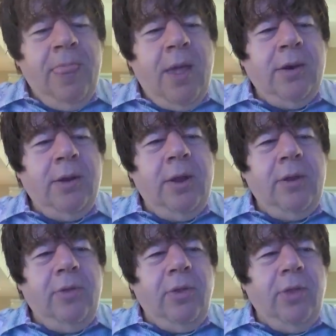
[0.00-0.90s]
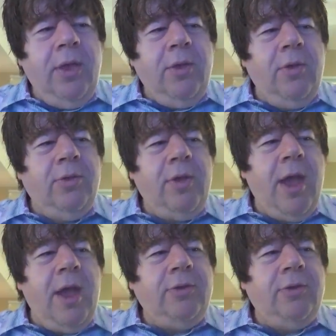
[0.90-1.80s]
and it is illegal to
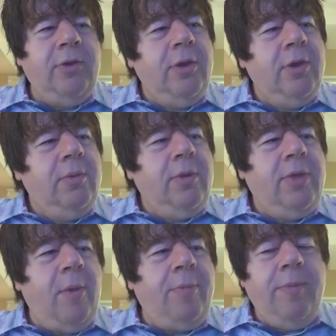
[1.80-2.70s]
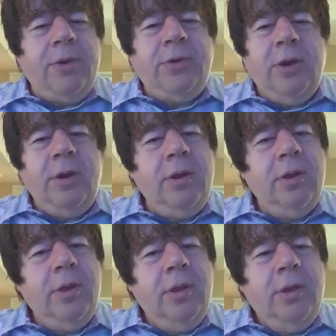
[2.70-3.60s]
act without permission,
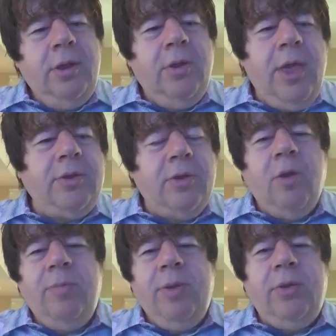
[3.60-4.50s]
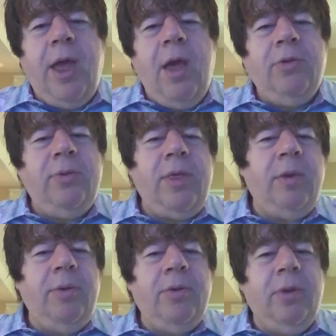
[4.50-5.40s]
and you can't just go build a house
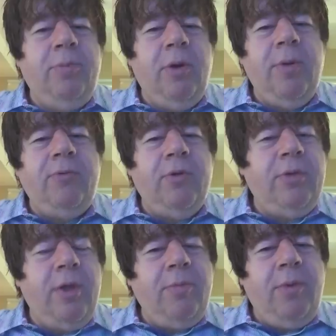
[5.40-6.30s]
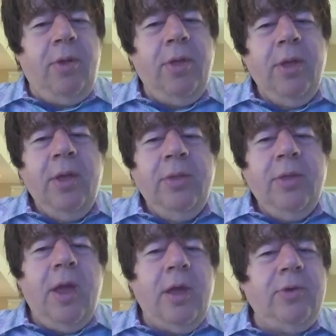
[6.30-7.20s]
without a building permit, for example.
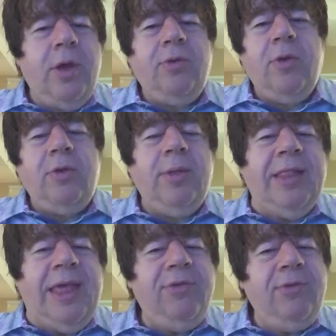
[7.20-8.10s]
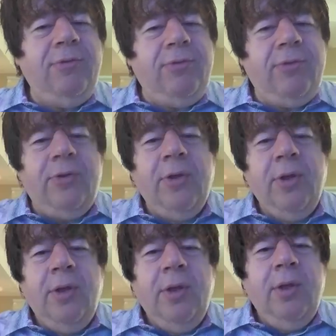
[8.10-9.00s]
The contractor has to be licensed.
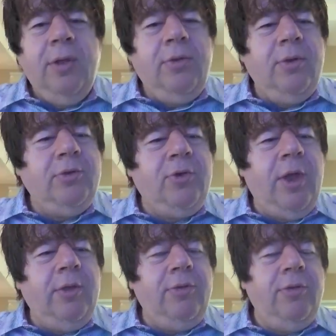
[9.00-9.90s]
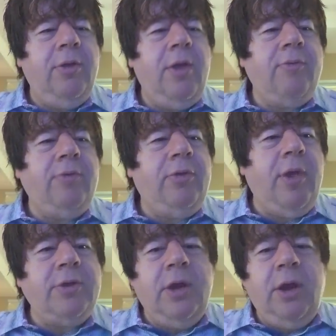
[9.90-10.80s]
Certain trades,
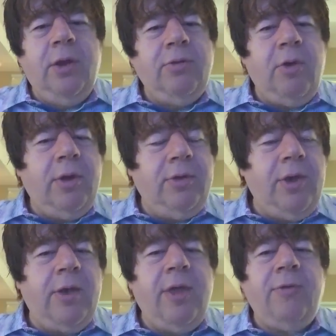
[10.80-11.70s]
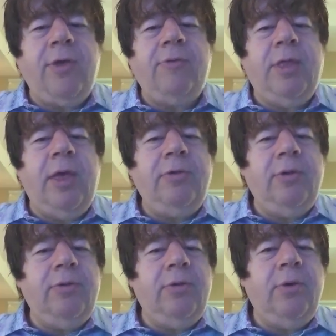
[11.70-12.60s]
obviously engineers, architects, have to have a
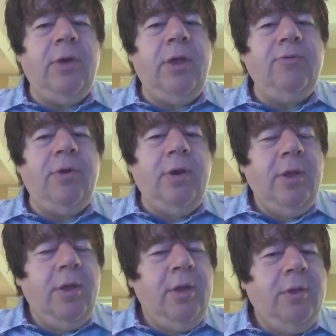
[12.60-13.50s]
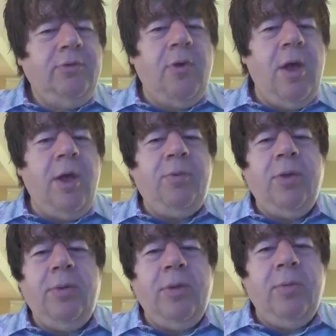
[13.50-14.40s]
license in order to even draw up
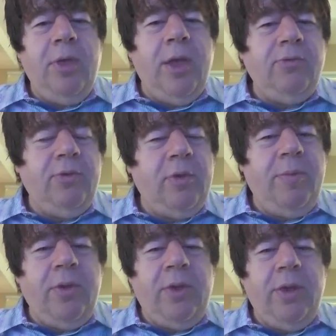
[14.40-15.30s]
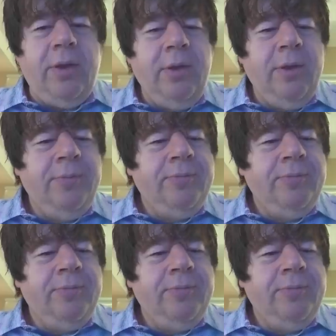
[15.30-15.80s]
the plans for this building.